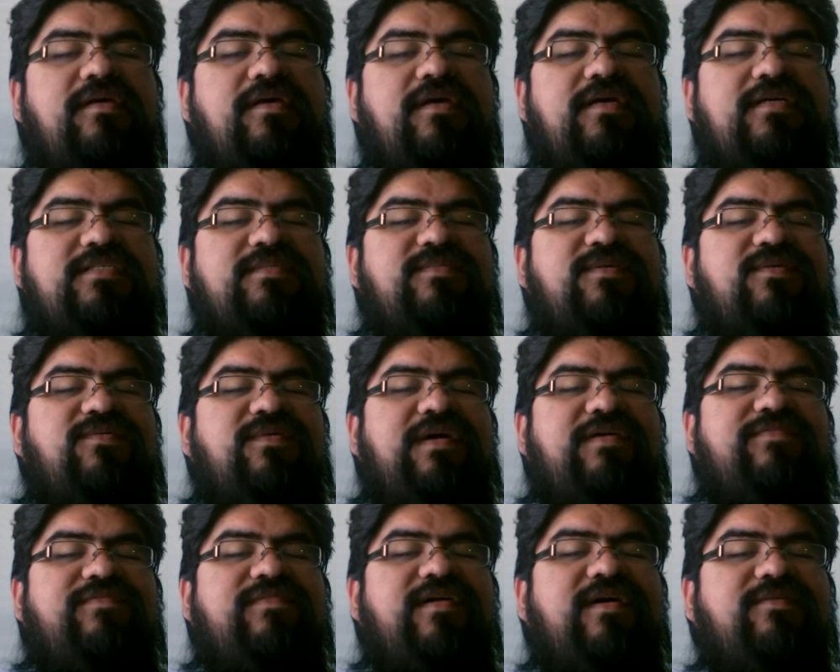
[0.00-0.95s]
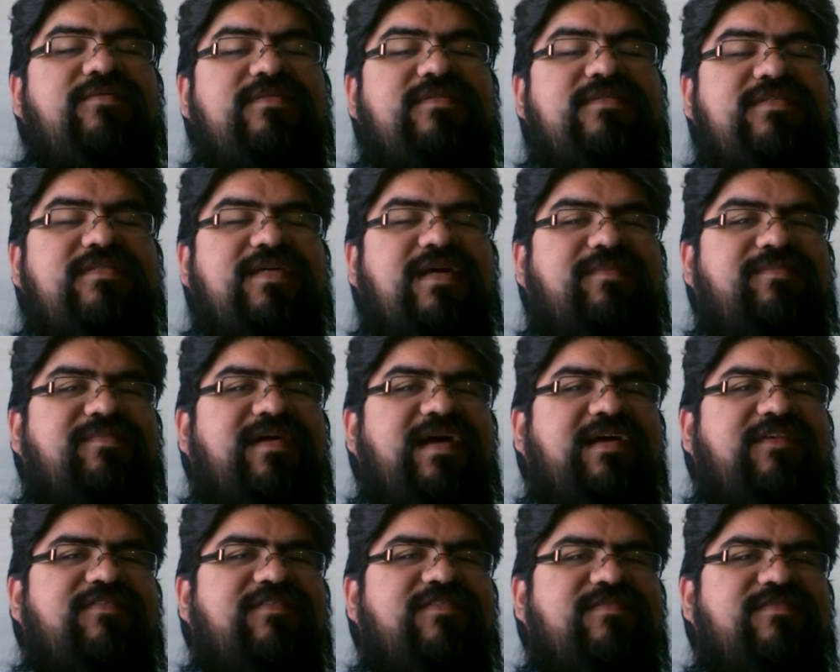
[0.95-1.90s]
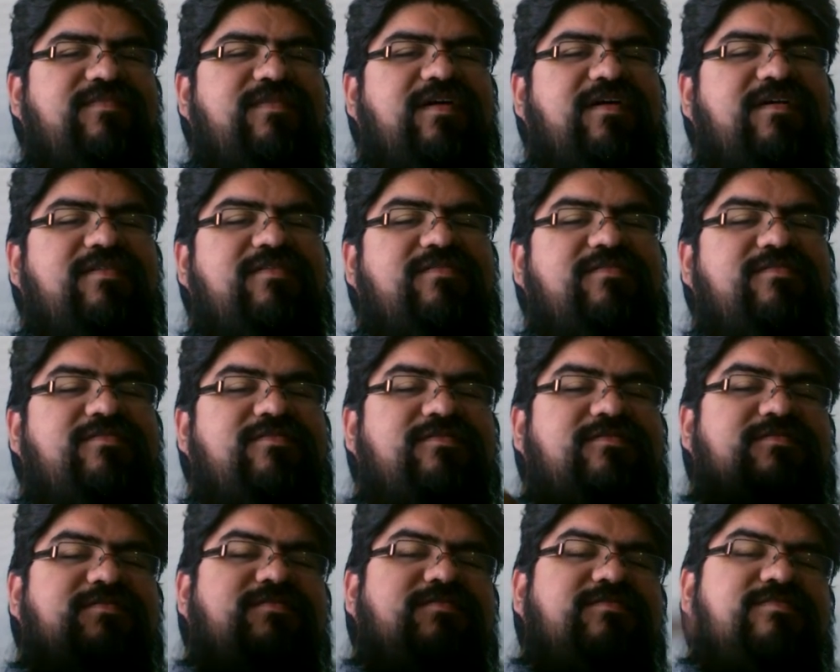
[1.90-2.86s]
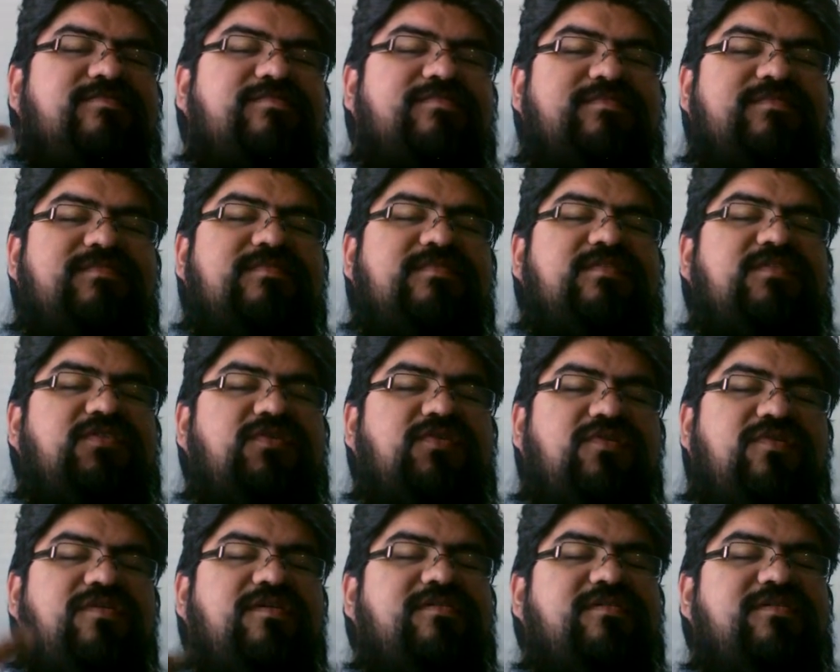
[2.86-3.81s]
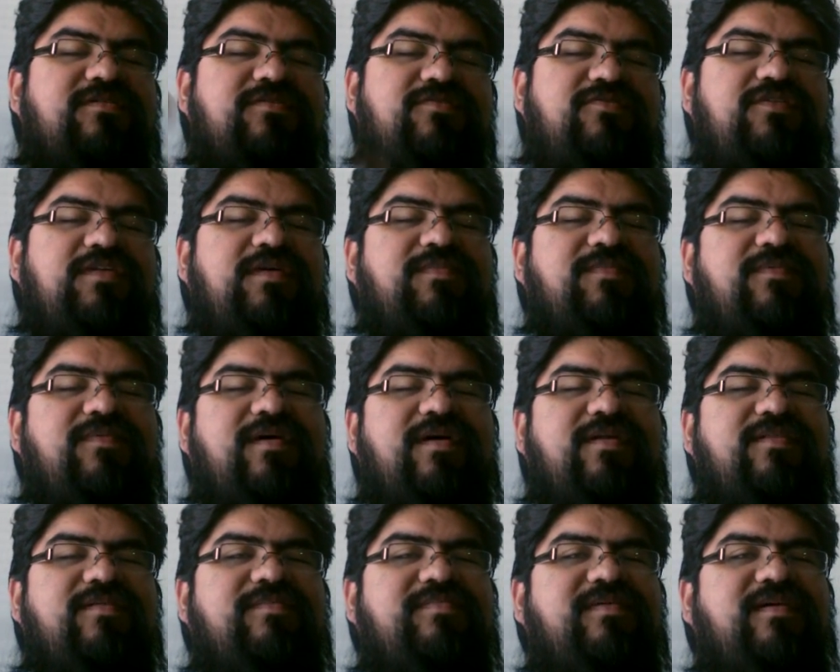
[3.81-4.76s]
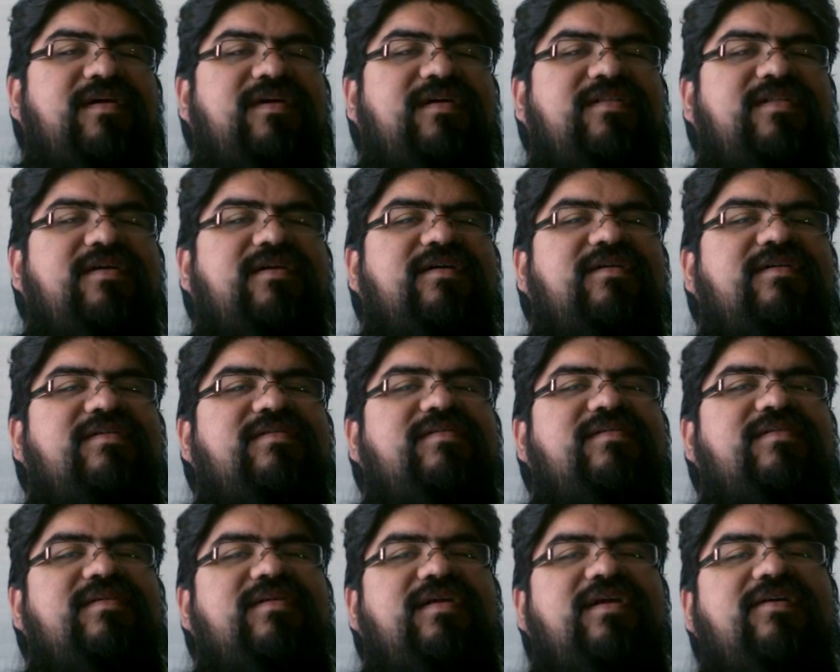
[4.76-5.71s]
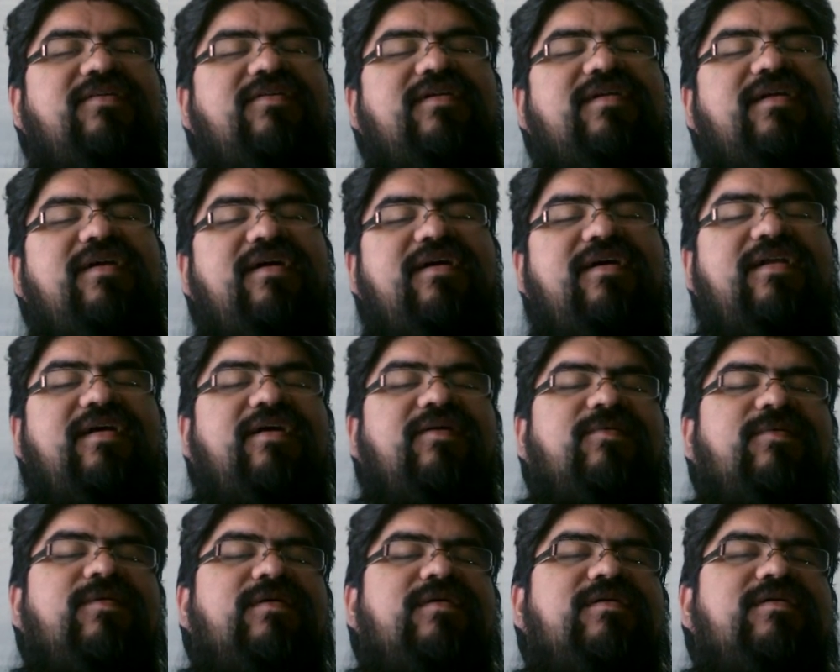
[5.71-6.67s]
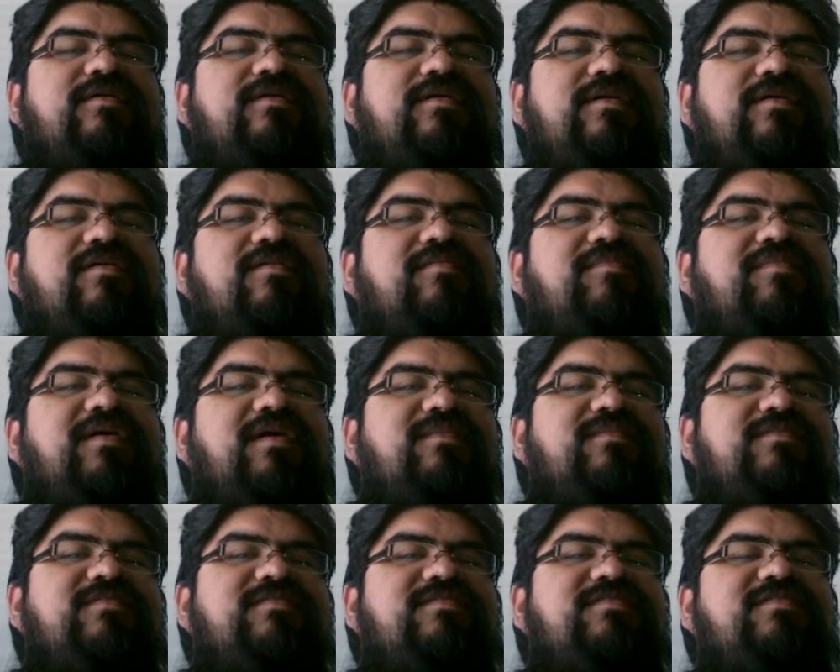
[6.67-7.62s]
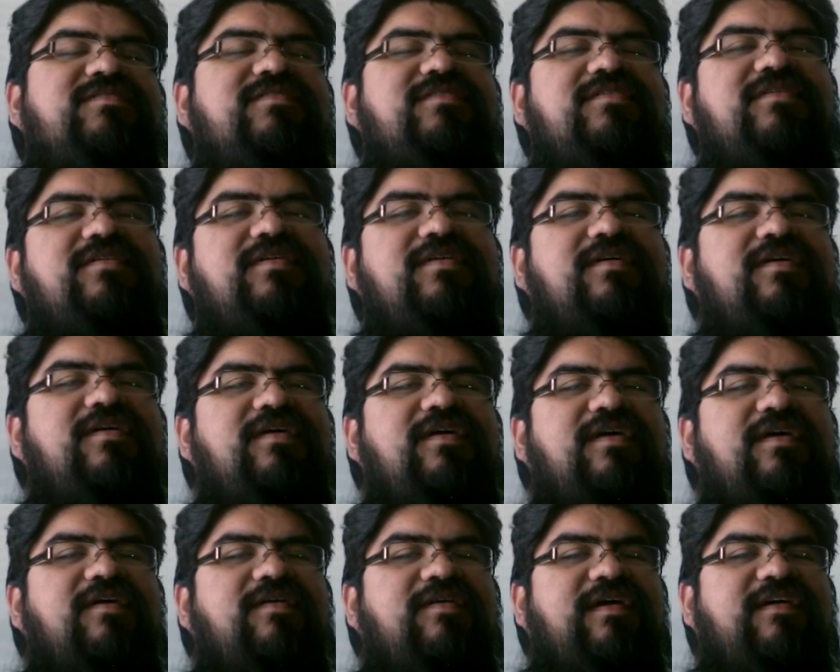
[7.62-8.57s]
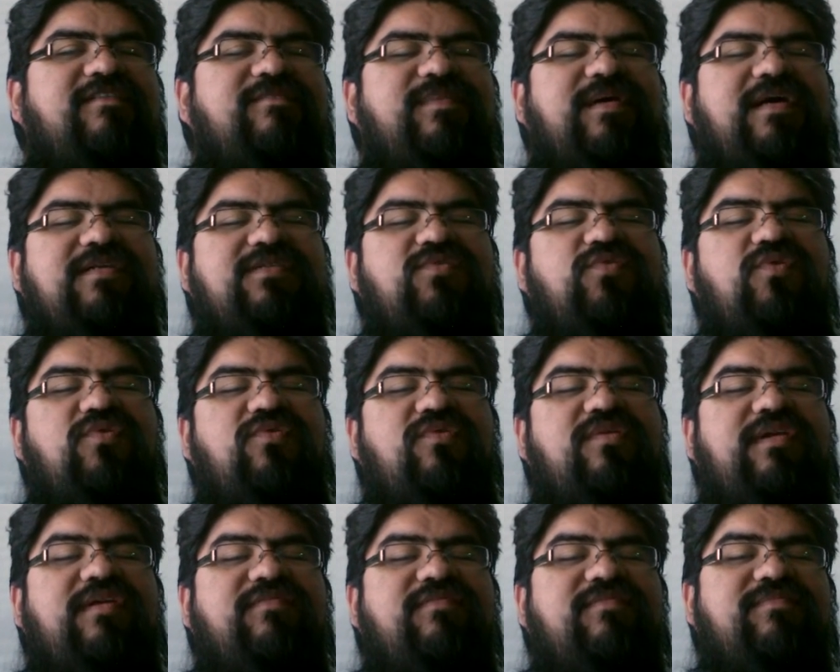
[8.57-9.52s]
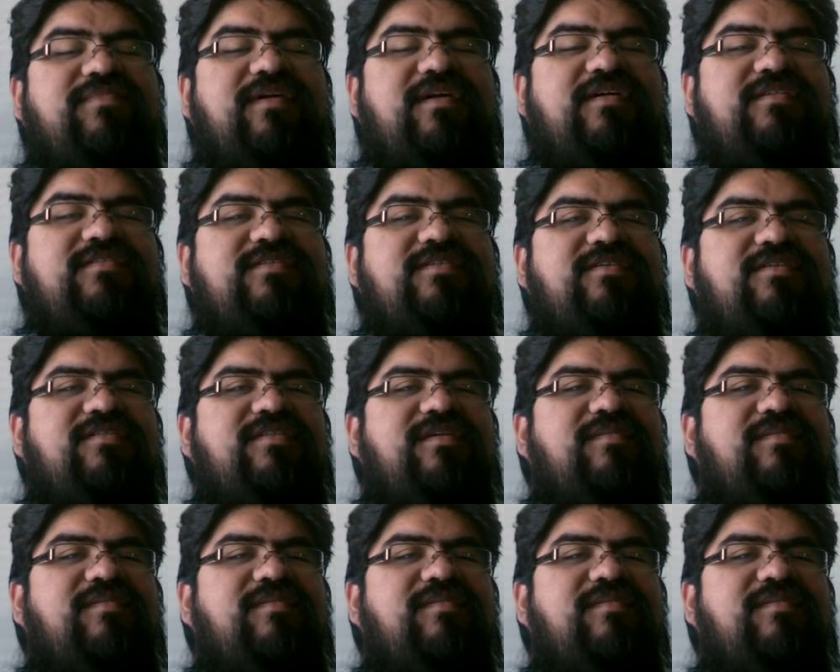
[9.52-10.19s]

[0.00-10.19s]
Yeah, so my wife and I, we just got back from our little tour, a little trip around the pond there, here at our apartments. We have about 2 or 3 different ponds here.